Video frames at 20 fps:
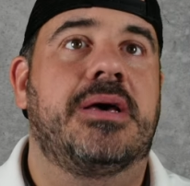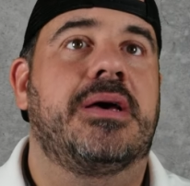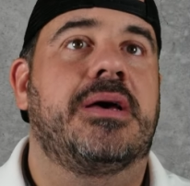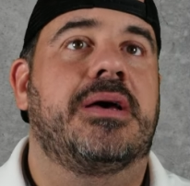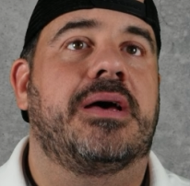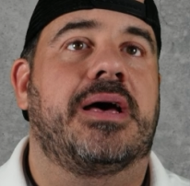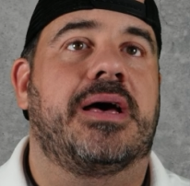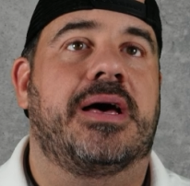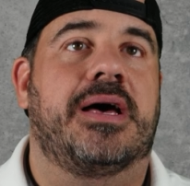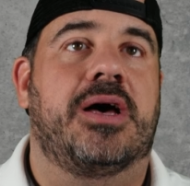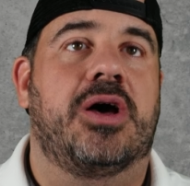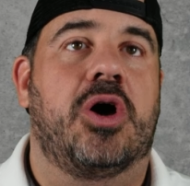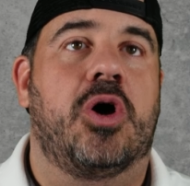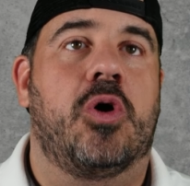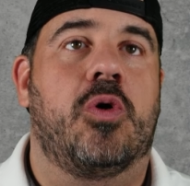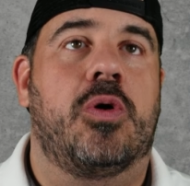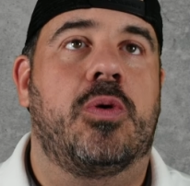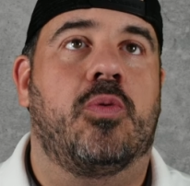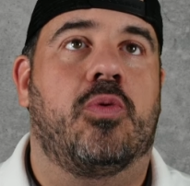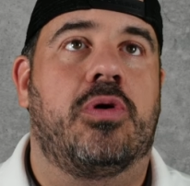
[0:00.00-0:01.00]

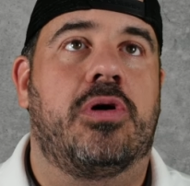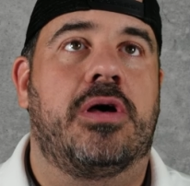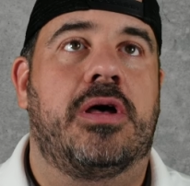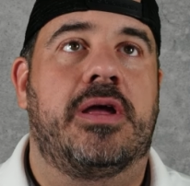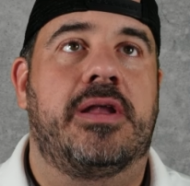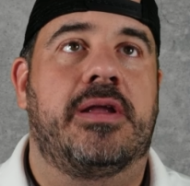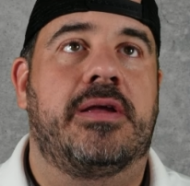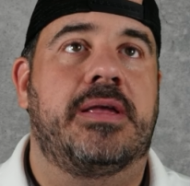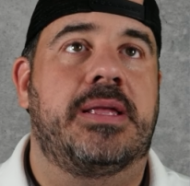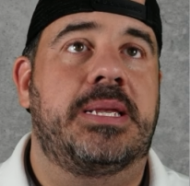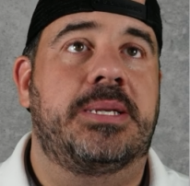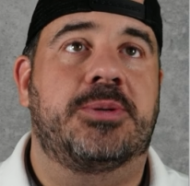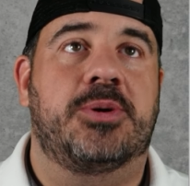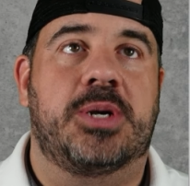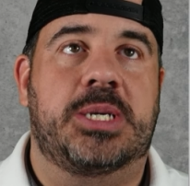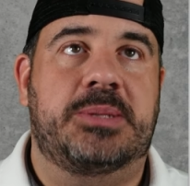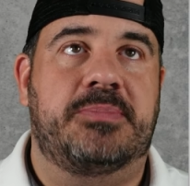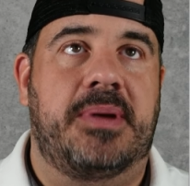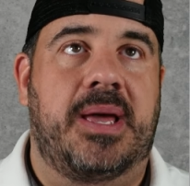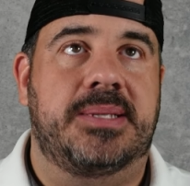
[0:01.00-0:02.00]
0-1, these are
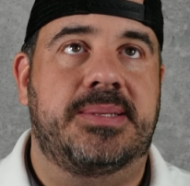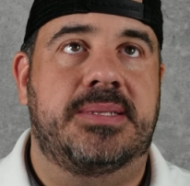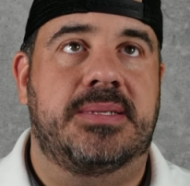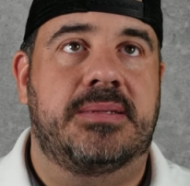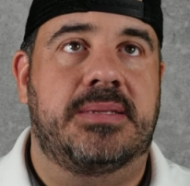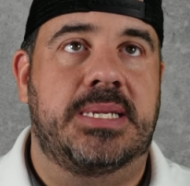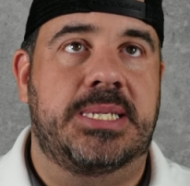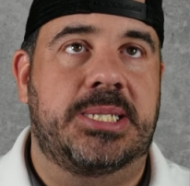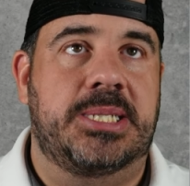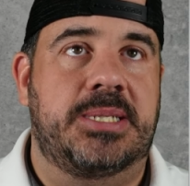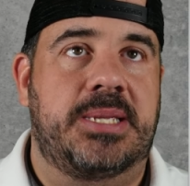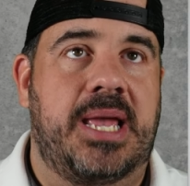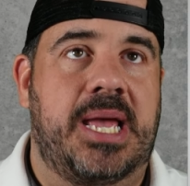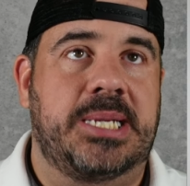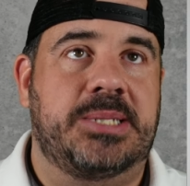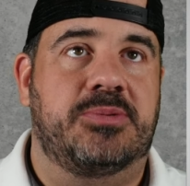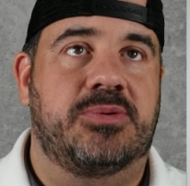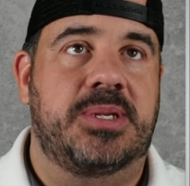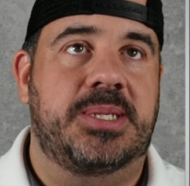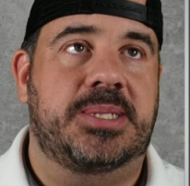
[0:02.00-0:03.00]
expected. This is
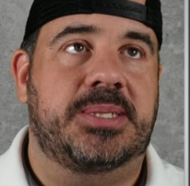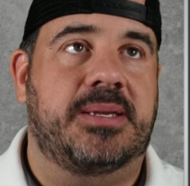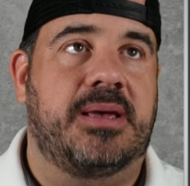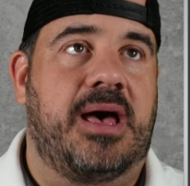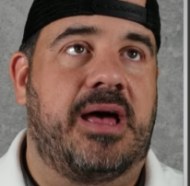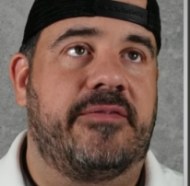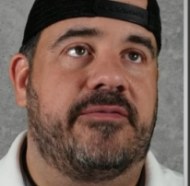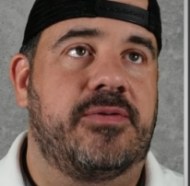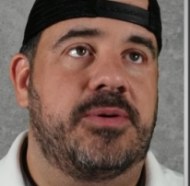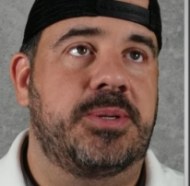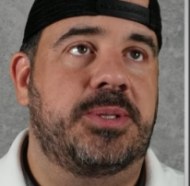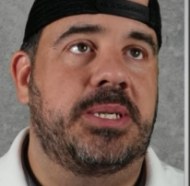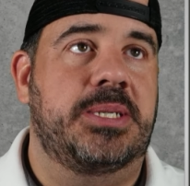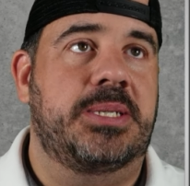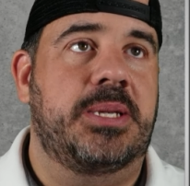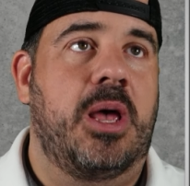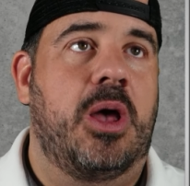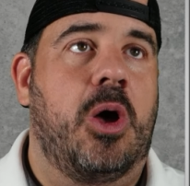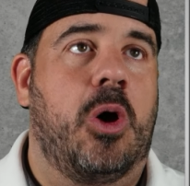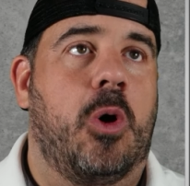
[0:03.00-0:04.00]
Nashville with Scott
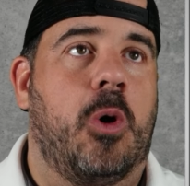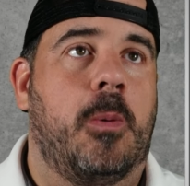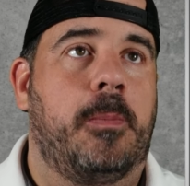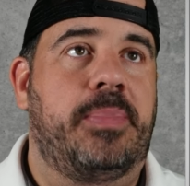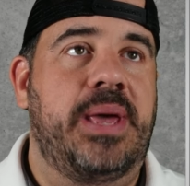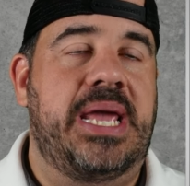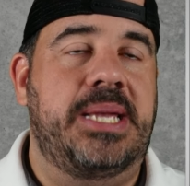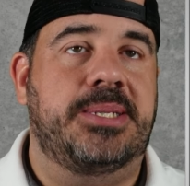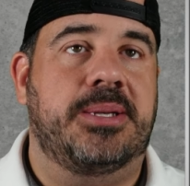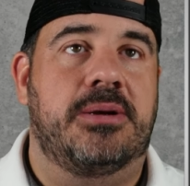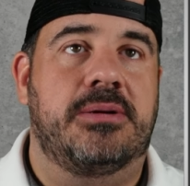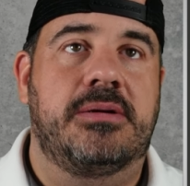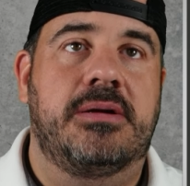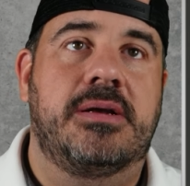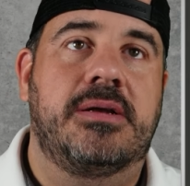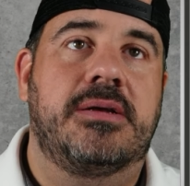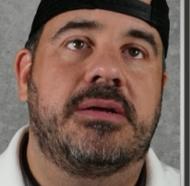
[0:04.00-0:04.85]
versus old Peter.